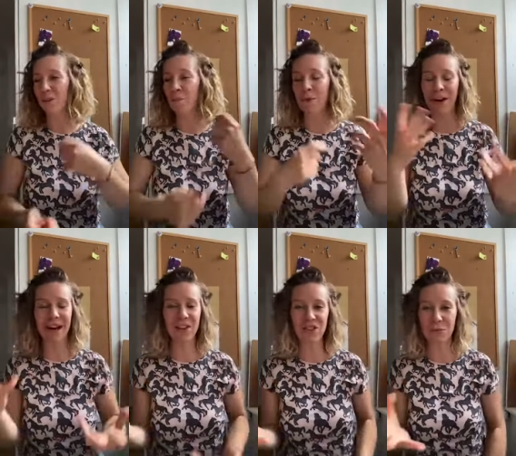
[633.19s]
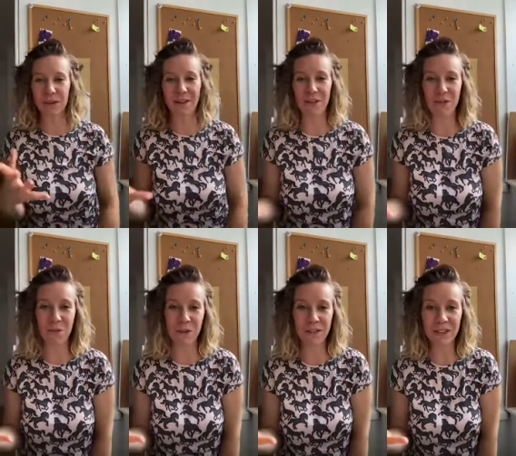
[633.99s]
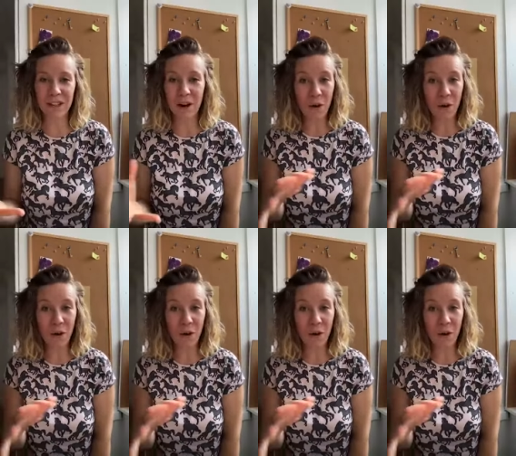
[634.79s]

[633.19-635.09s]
of percussion, whatever you want,